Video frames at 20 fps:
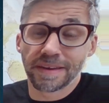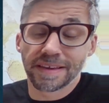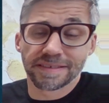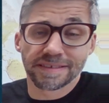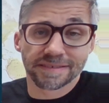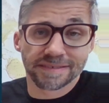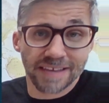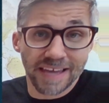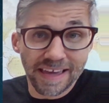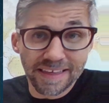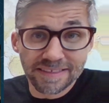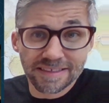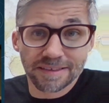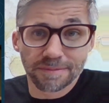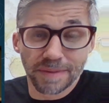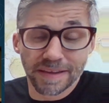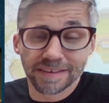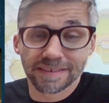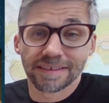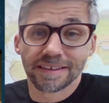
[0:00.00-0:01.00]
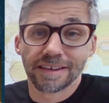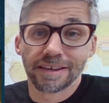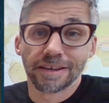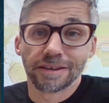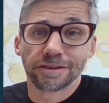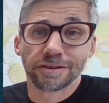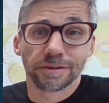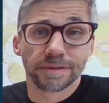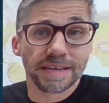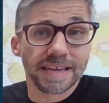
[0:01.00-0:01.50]
is a testament
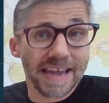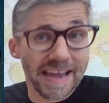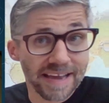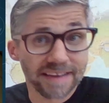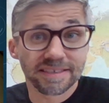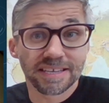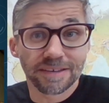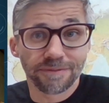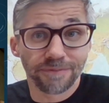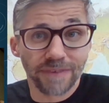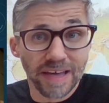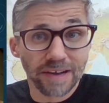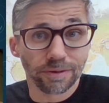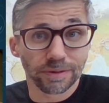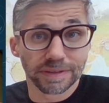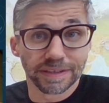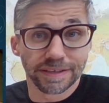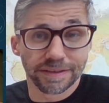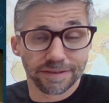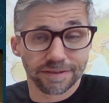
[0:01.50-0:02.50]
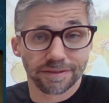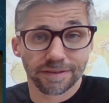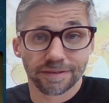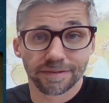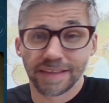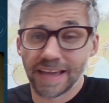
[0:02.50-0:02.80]
to the anti-federalists.